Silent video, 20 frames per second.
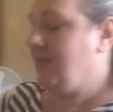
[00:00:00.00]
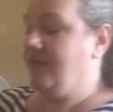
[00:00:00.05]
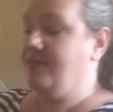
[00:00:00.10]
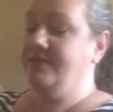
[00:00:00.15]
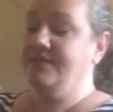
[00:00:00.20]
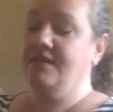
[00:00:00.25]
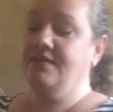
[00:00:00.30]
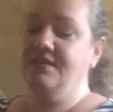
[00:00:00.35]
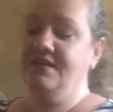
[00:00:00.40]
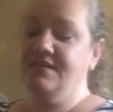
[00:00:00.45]

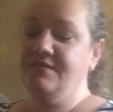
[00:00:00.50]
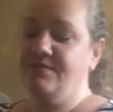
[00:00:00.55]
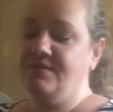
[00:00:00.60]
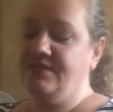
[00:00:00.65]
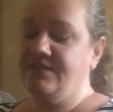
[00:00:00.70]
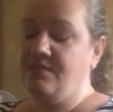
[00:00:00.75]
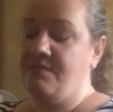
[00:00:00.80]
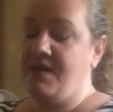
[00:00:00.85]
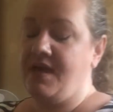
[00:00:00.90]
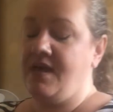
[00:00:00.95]
Now this was
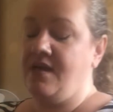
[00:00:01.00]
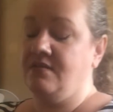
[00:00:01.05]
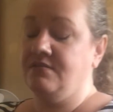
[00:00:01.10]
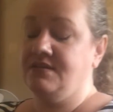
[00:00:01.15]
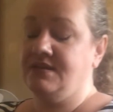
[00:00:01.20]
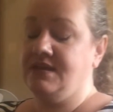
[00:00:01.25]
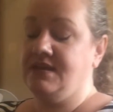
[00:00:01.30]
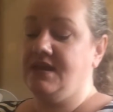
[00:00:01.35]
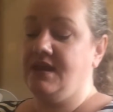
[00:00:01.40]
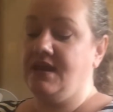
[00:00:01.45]
from
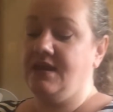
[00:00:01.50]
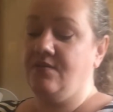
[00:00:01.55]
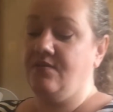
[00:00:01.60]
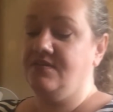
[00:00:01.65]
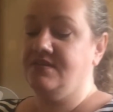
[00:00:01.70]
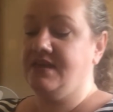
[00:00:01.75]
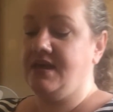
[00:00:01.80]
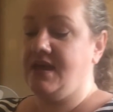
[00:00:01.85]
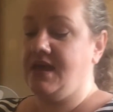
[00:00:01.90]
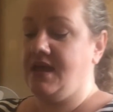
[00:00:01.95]
Aldi, and it
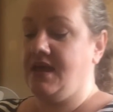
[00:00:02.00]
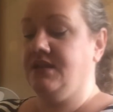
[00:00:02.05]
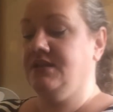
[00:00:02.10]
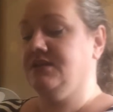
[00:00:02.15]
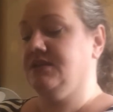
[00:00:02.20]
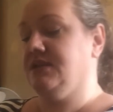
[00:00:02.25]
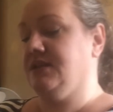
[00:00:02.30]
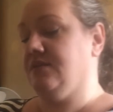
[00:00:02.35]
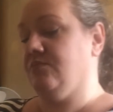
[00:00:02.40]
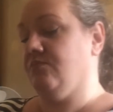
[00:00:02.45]
was a
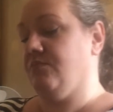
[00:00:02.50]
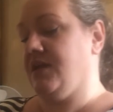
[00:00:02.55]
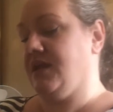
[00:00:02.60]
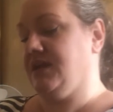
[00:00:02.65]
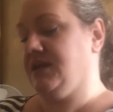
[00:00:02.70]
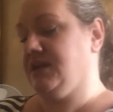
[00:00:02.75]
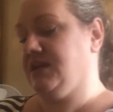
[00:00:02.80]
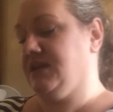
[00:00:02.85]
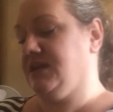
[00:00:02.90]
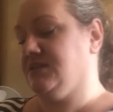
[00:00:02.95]
hand cream by
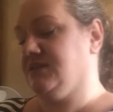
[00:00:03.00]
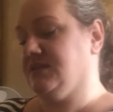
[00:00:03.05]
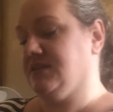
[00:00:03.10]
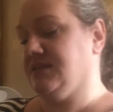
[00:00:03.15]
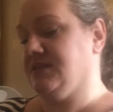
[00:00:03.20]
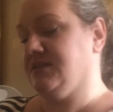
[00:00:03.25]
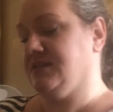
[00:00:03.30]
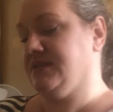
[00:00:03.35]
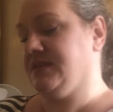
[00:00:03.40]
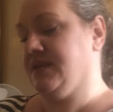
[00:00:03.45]

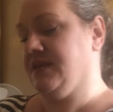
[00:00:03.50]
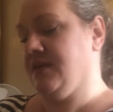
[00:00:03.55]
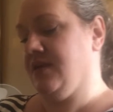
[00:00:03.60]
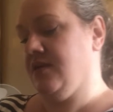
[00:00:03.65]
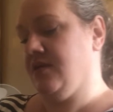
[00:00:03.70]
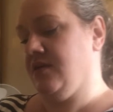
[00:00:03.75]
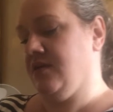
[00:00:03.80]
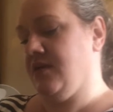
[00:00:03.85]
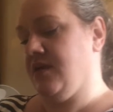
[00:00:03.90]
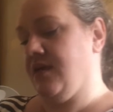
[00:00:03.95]
Cretons,
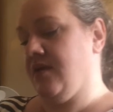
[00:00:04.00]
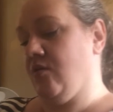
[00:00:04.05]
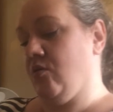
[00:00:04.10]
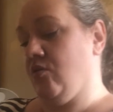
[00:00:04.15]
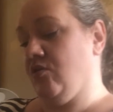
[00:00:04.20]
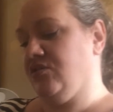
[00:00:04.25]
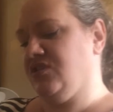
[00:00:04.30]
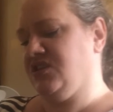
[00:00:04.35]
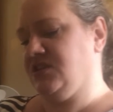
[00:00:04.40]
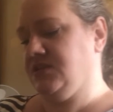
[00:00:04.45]

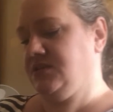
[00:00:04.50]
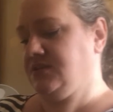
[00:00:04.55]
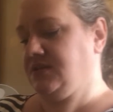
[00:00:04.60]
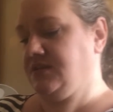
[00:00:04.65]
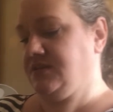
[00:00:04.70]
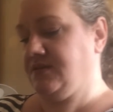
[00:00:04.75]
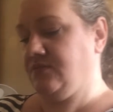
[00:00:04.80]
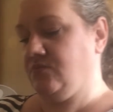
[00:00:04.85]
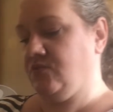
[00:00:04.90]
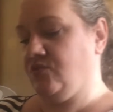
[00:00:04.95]
or
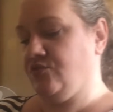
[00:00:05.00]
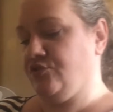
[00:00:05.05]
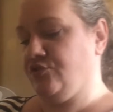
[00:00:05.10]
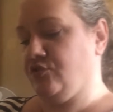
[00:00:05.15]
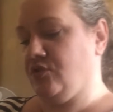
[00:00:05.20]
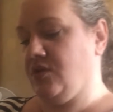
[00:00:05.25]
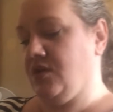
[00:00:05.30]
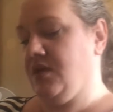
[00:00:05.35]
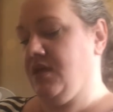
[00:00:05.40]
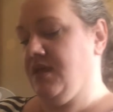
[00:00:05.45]
Cretons, I'm not
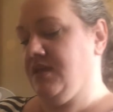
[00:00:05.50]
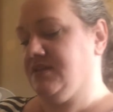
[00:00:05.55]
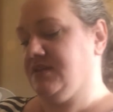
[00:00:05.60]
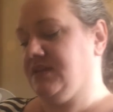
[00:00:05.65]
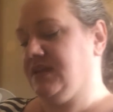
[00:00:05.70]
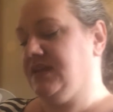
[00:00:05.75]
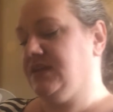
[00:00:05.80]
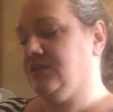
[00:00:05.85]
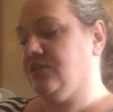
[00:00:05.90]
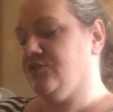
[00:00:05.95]
sure. It's
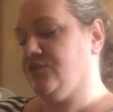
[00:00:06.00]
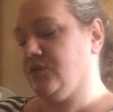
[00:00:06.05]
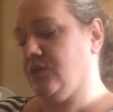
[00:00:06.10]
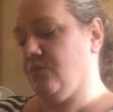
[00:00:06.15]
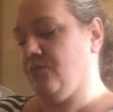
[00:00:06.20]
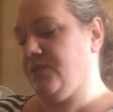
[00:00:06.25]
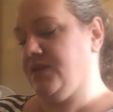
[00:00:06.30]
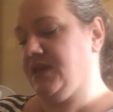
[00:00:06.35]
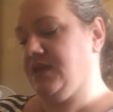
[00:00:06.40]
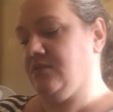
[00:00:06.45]
an English
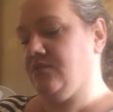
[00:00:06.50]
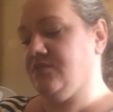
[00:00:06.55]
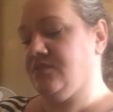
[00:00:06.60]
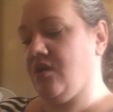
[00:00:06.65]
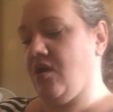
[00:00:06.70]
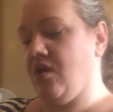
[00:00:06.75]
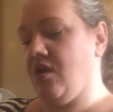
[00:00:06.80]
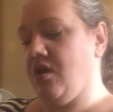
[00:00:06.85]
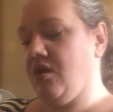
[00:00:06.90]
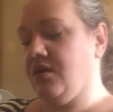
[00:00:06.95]
company, and it's
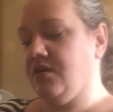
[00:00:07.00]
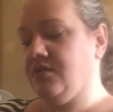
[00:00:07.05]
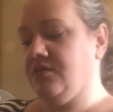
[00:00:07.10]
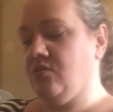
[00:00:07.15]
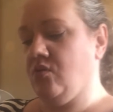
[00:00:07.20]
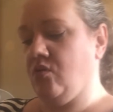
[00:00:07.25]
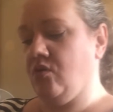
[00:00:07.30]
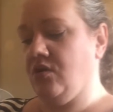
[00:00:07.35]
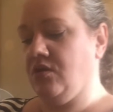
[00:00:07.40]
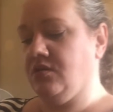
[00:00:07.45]
argan
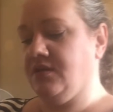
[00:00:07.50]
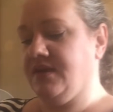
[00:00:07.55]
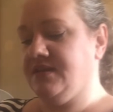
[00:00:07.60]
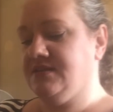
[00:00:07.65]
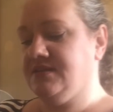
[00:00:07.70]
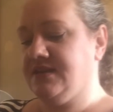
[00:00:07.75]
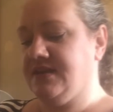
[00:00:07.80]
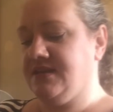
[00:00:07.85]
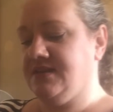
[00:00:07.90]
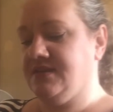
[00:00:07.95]
oil
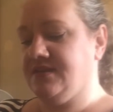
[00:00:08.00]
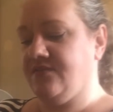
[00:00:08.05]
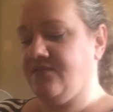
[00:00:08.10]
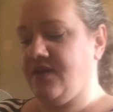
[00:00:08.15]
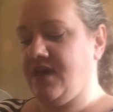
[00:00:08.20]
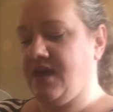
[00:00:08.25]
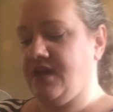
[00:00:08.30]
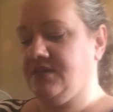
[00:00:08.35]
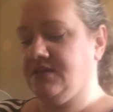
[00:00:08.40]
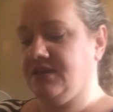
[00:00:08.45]
intensive
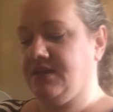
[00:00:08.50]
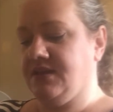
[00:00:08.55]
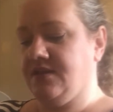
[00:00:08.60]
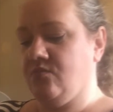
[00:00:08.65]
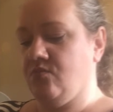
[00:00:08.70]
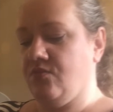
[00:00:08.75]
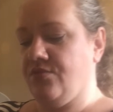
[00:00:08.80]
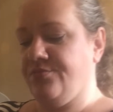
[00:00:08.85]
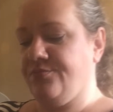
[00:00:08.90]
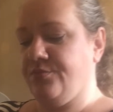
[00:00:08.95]
hand
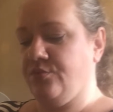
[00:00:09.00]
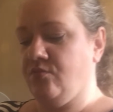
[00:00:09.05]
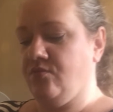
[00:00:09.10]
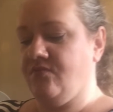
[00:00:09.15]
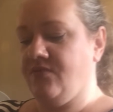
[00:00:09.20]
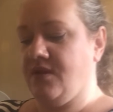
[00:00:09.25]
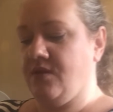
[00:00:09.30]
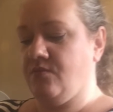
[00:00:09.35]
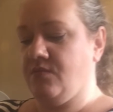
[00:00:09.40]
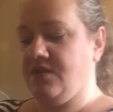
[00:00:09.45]
cream with
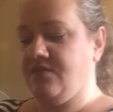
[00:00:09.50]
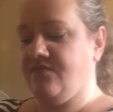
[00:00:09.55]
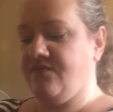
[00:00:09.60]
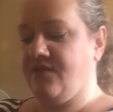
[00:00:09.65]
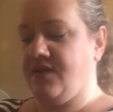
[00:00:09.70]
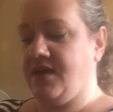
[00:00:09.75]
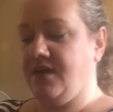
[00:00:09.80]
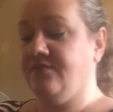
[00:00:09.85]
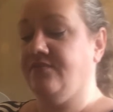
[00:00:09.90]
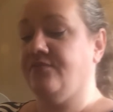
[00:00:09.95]
provitamin
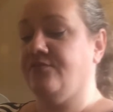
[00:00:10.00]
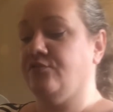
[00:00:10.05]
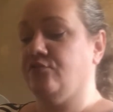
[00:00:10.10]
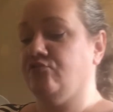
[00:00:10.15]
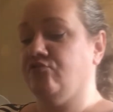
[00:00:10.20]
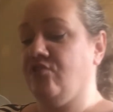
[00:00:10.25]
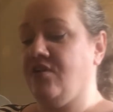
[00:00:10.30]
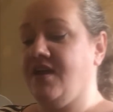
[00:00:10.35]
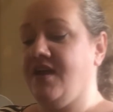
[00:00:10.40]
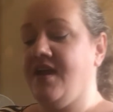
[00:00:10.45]
5 for
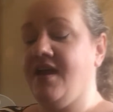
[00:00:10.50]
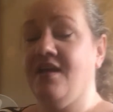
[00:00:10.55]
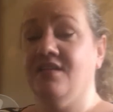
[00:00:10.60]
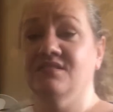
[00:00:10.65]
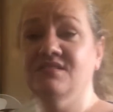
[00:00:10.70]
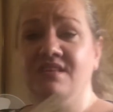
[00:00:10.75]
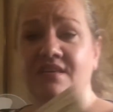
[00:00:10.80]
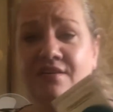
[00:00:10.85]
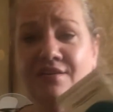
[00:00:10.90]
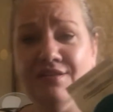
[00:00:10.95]
dry
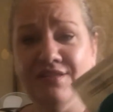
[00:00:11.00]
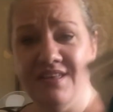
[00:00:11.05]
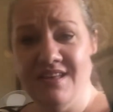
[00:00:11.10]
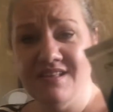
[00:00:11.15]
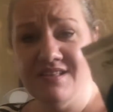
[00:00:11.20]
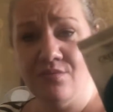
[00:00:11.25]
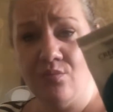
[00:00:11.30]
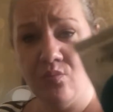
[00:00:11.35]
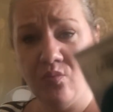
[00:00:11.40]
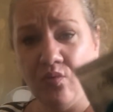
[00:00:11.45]
hands.
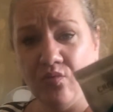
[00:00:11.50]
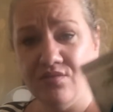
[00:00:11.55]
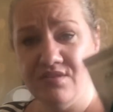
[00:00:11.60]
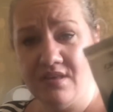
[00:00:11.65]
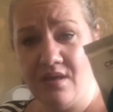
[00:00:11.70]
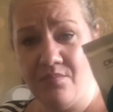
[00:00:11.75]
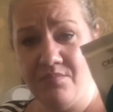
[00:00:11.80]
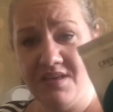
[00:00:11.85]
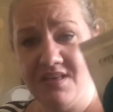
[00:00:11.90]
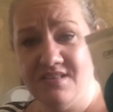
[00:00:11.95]
This was
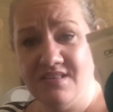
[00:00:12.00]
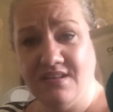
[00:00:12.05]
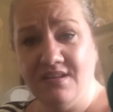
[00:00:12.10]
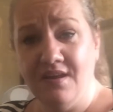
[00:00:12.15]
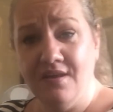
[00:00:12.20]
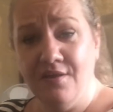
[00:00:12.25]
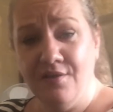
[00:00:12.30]
amazing.